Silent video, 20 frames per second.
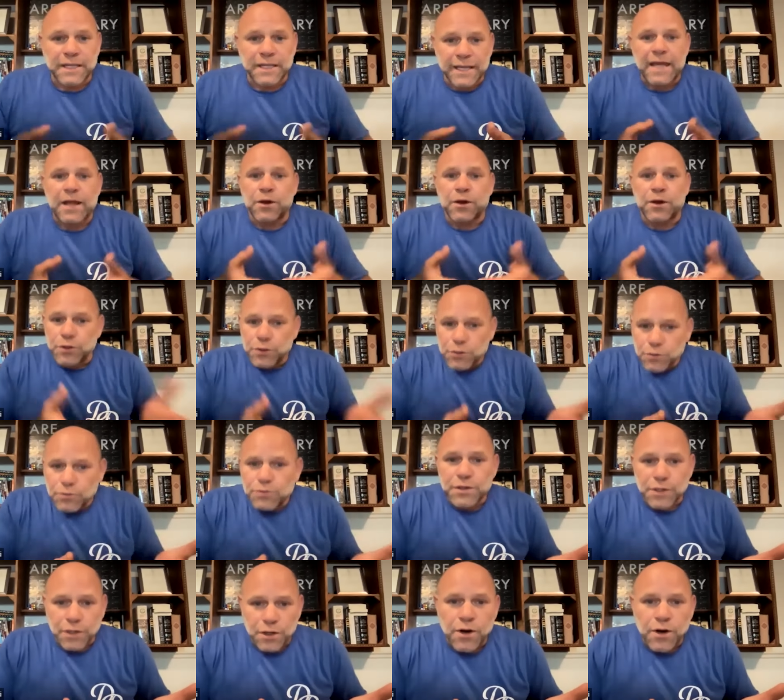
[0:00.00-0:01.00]
to get a
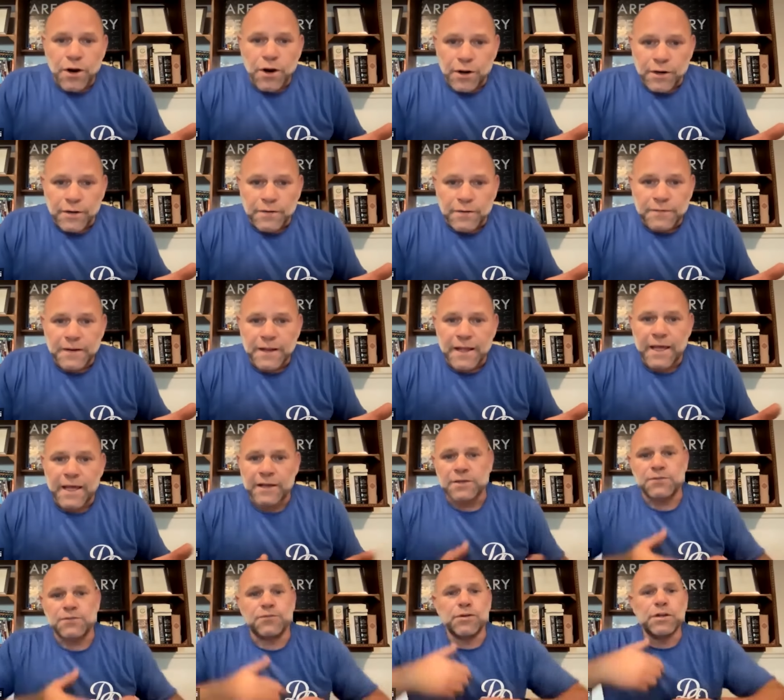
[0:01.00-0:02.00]
union card,
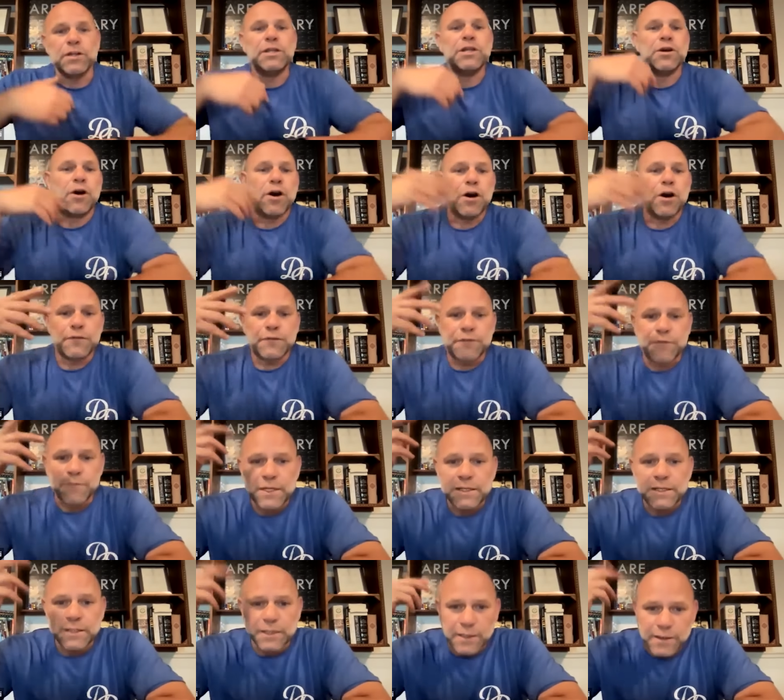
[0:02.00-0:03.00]
and it's really hard for
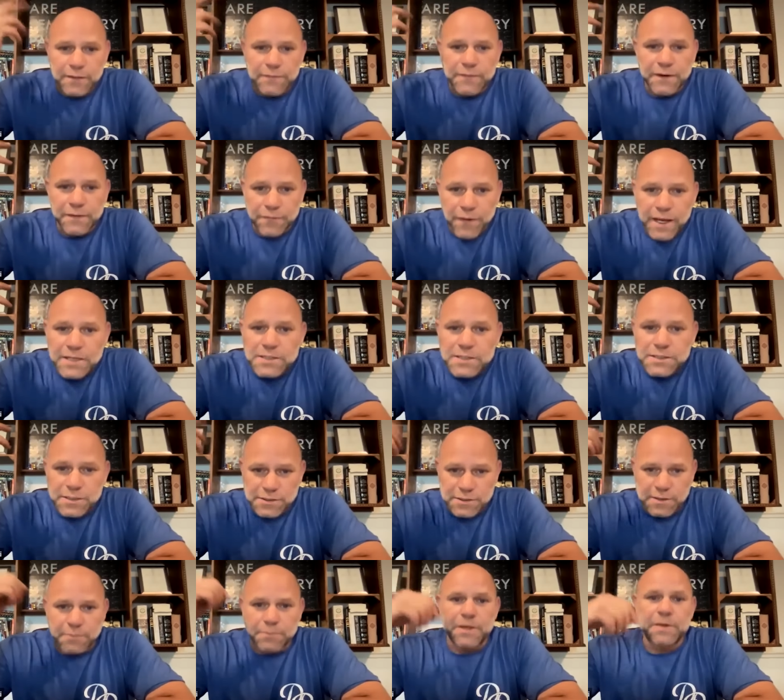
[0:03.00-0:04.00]
me to give advice
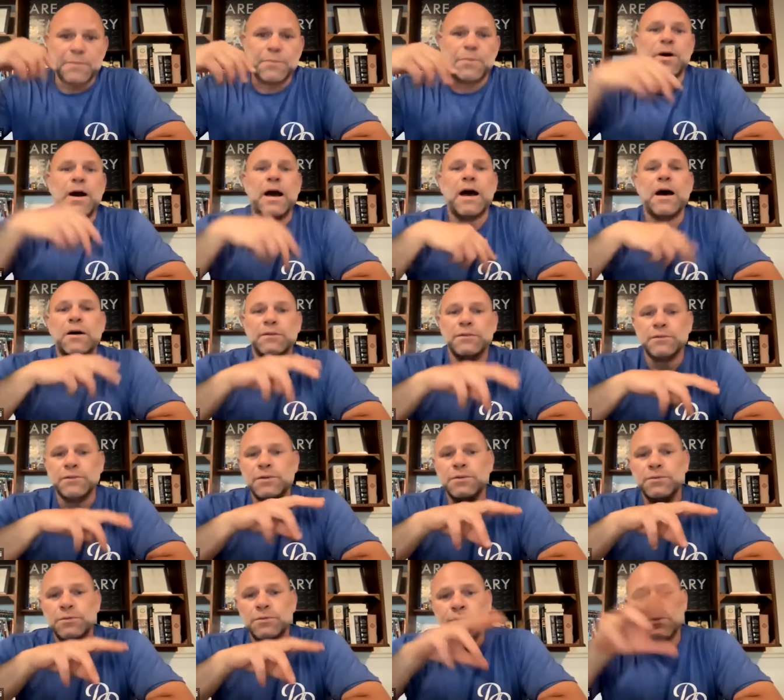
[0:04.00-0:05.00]
to some people how
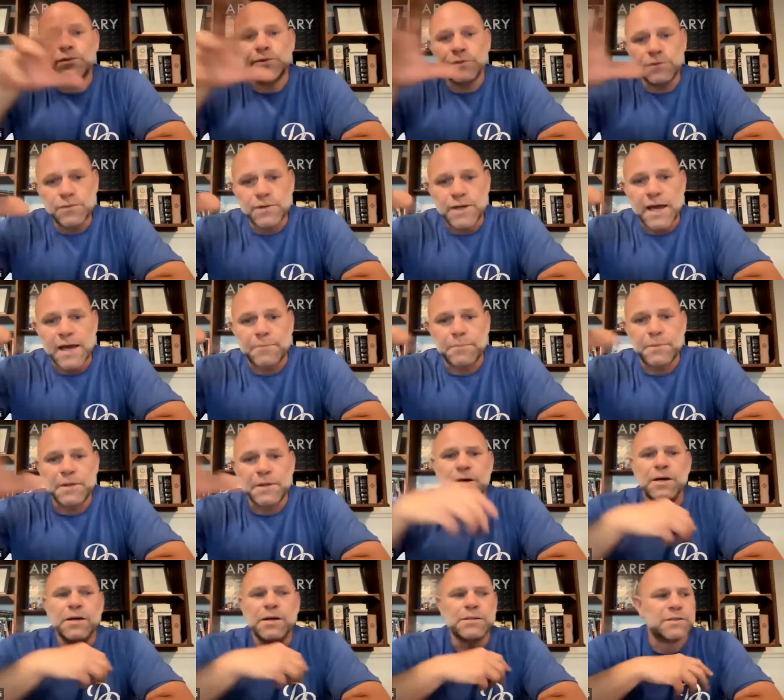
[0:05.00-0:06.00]
to do that
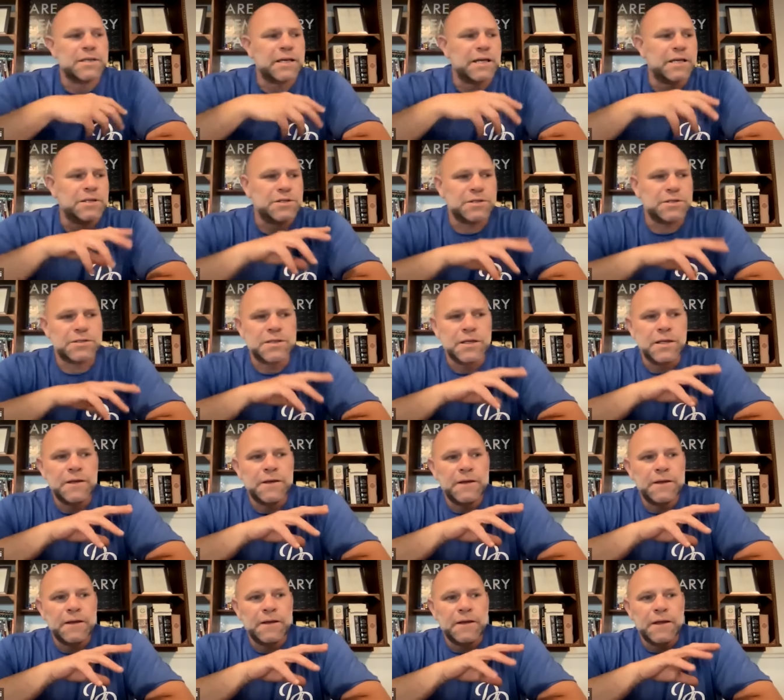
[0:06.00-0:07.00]
because it just
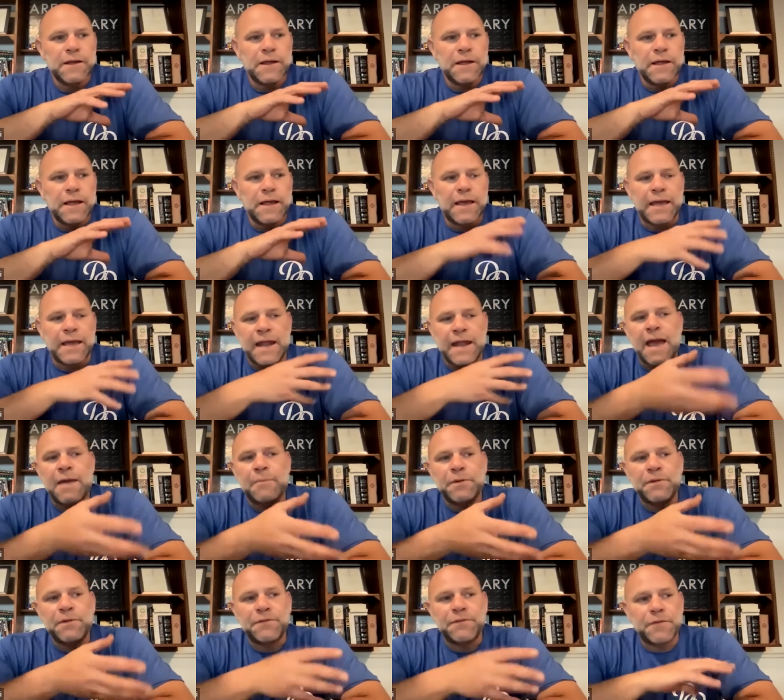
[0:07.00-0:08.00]
it
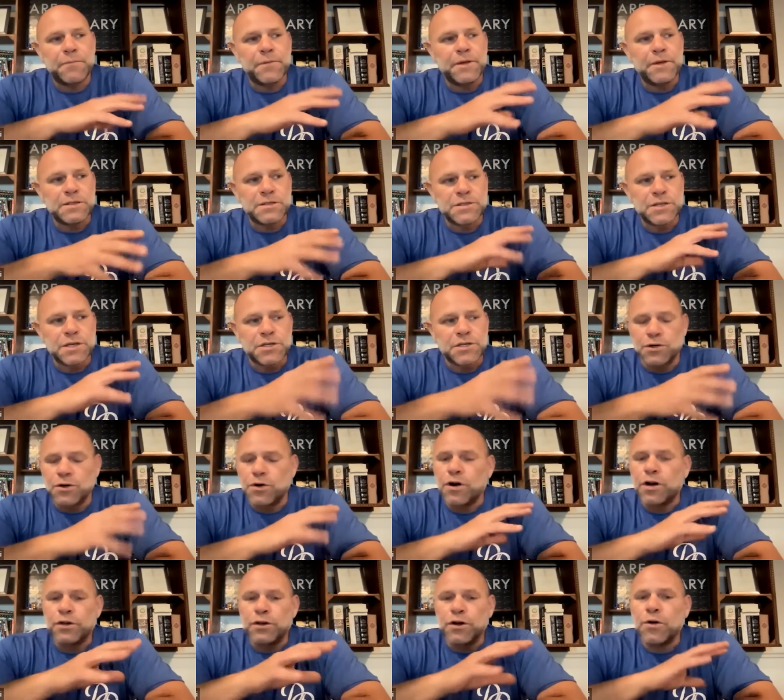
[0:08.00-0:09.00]
happened for me in such an
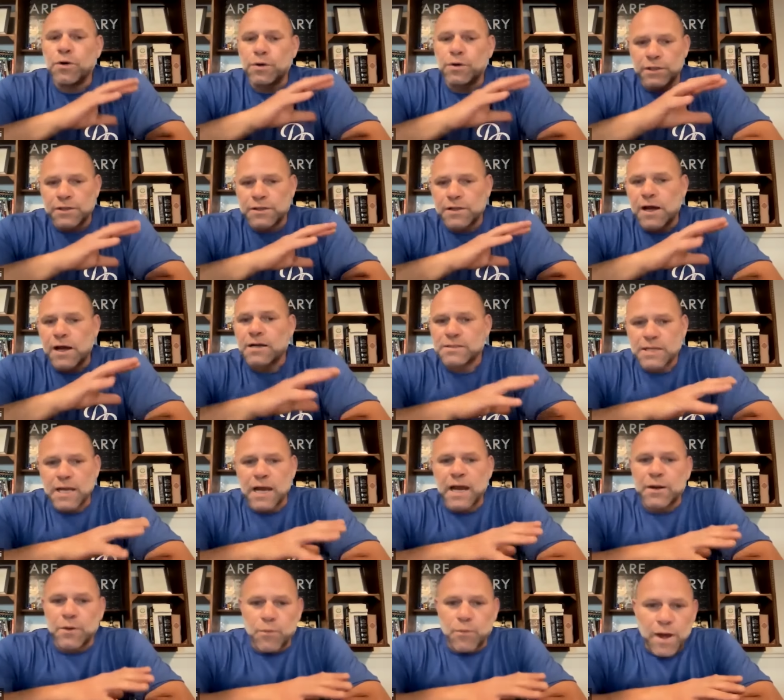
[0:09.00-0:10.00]
unorthodox
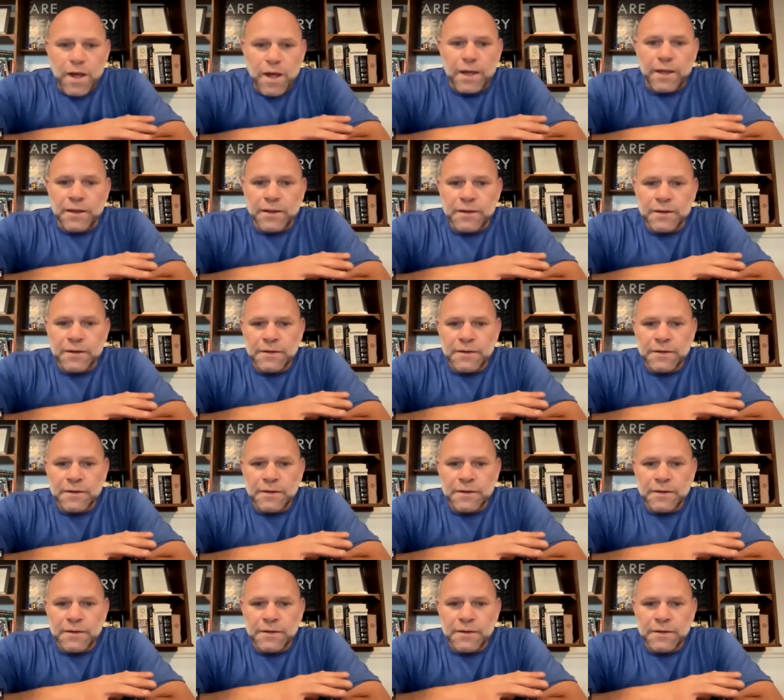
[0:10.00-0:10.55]
kind of way.